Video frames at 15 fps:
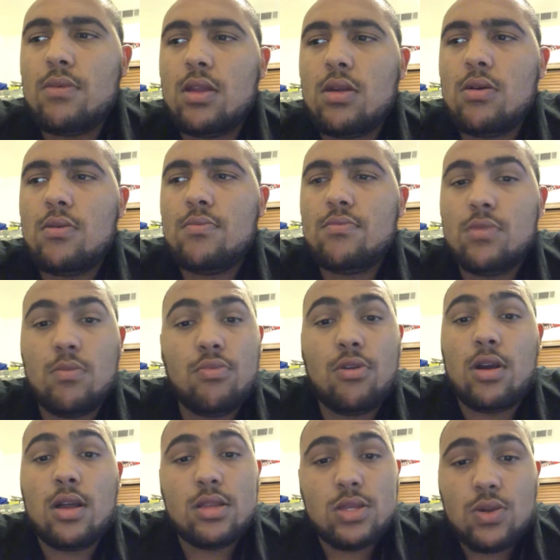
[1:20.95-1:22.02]
You know,
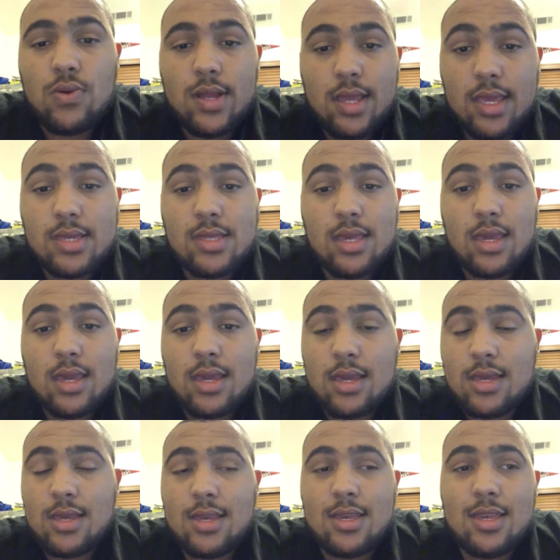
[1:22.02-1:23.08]
LeBron's doing his thing.
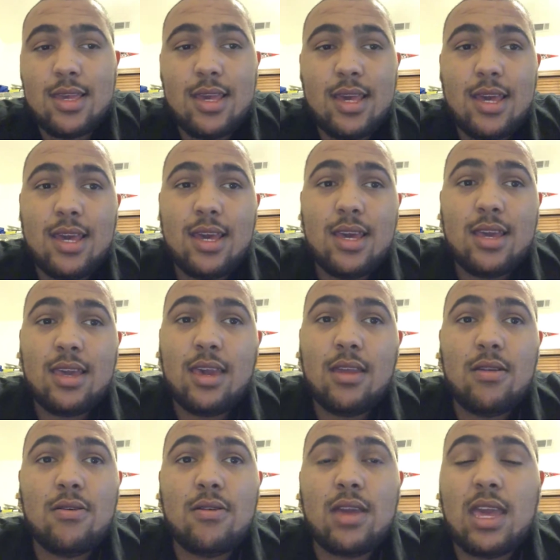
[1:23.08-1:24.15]
You
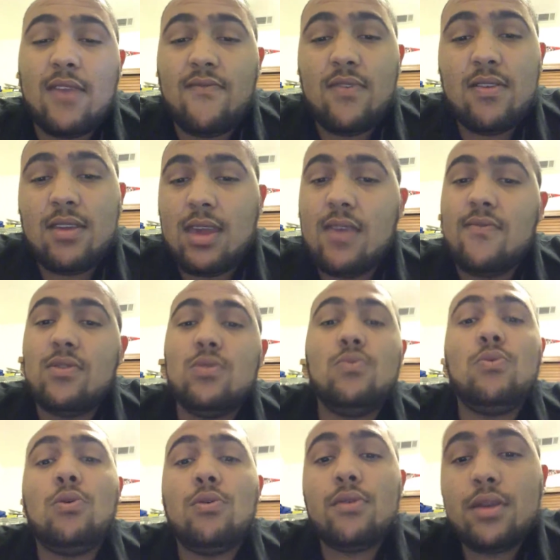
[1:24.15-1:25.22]
know, giving the
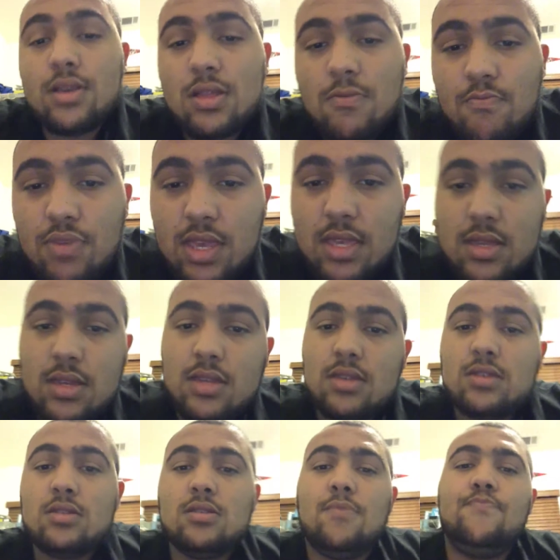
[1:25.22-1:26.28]
Warriors the
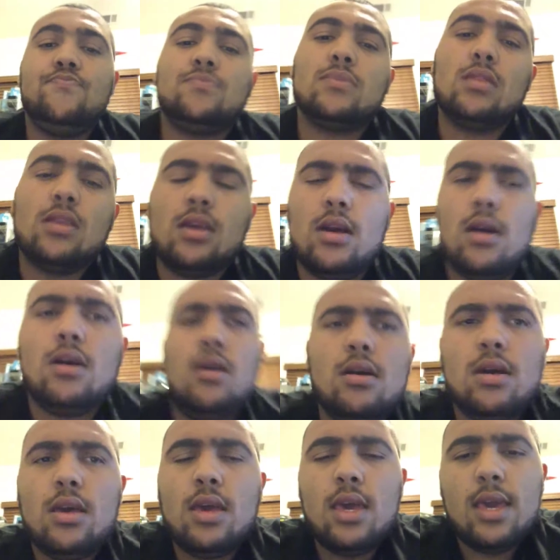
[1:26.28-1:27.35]
business,
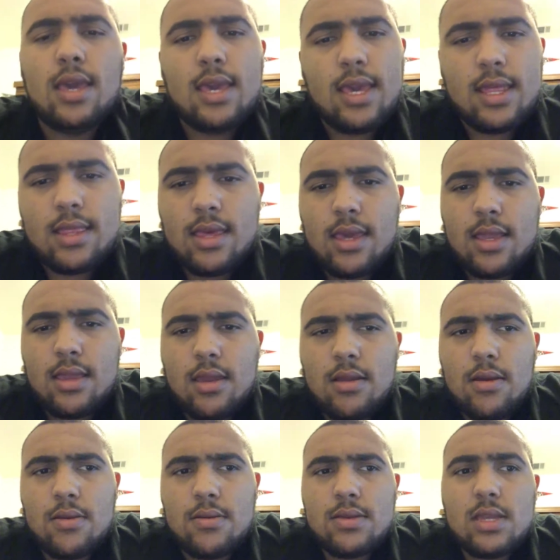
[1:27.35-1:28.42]
and then, you
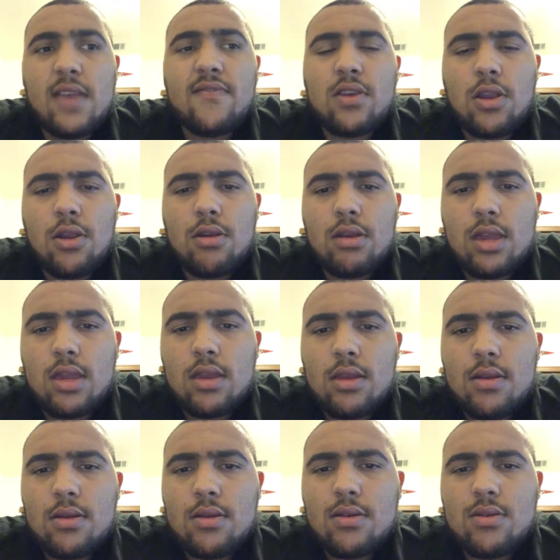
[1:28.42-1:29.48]
know, Steph Curry,
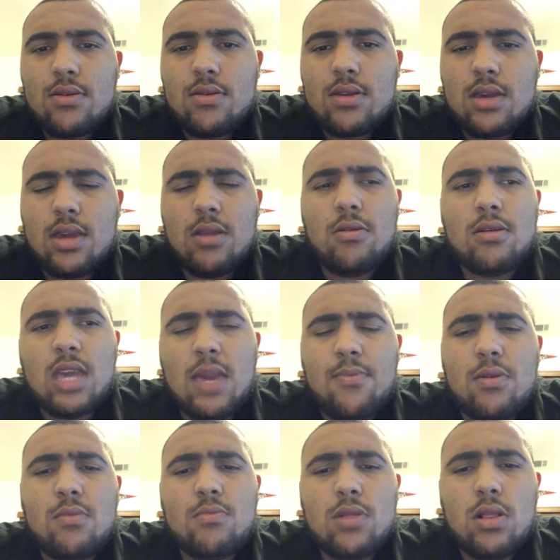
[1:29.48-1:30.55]
you know,
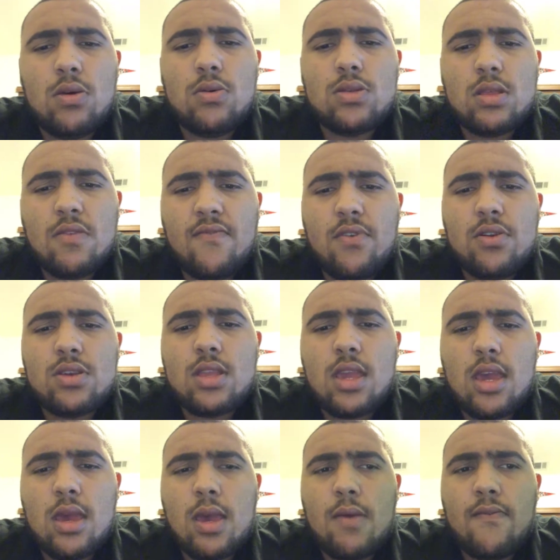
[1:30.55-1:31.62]
keeping them close in the first
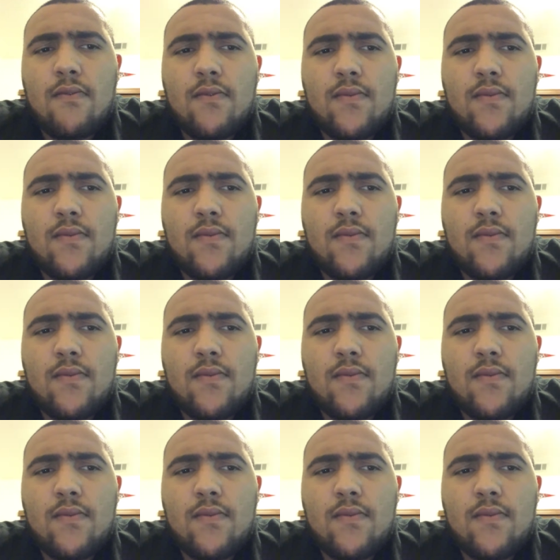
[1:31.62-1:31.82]
half.